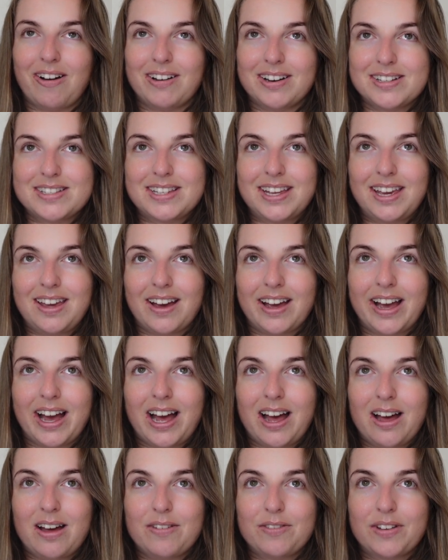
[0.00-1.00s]
Honestly, I
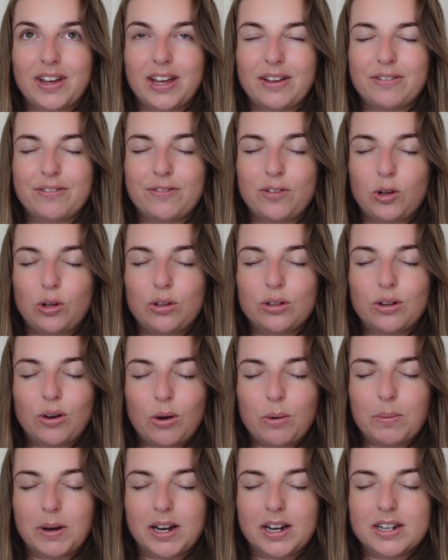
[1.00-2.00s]
have a full
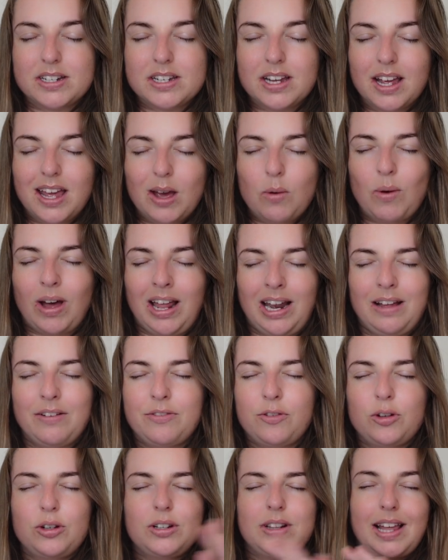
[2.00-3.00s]
cupboard, well, a
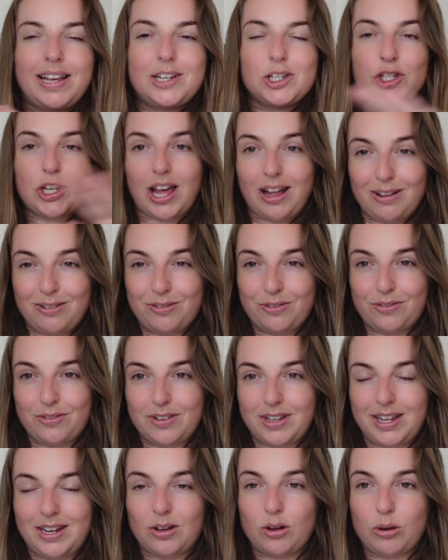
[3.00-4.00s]
full like shelf
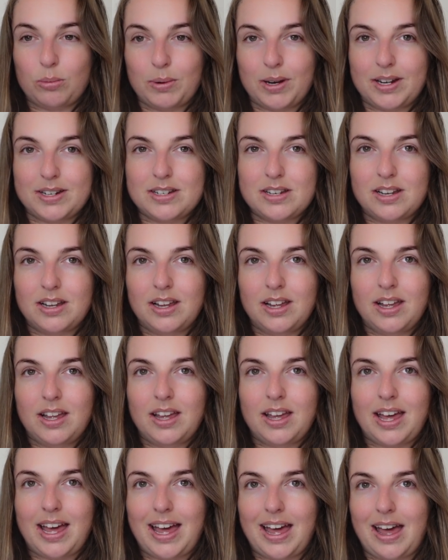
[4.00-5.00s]
in a cupboard
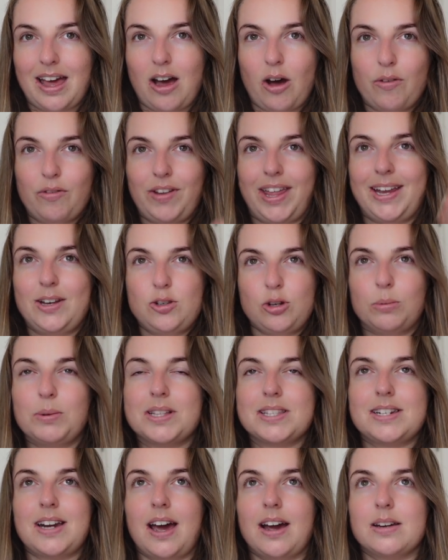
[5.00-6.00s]
Uh, of like
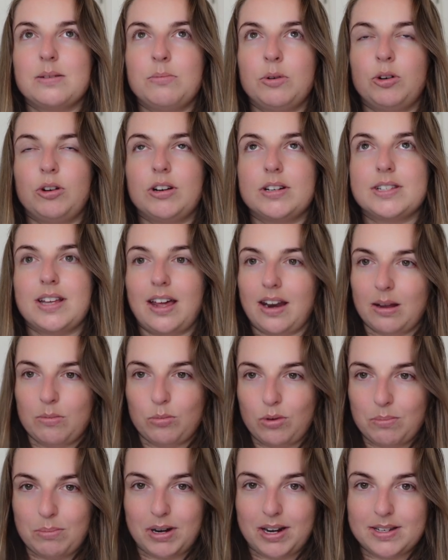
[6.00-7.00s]
double stacked mugs, and I'm
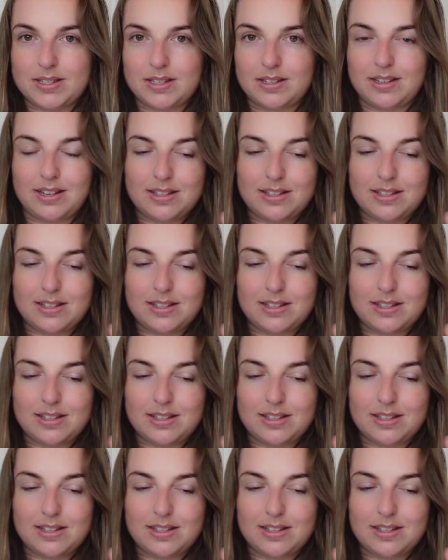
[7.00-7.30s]
one person.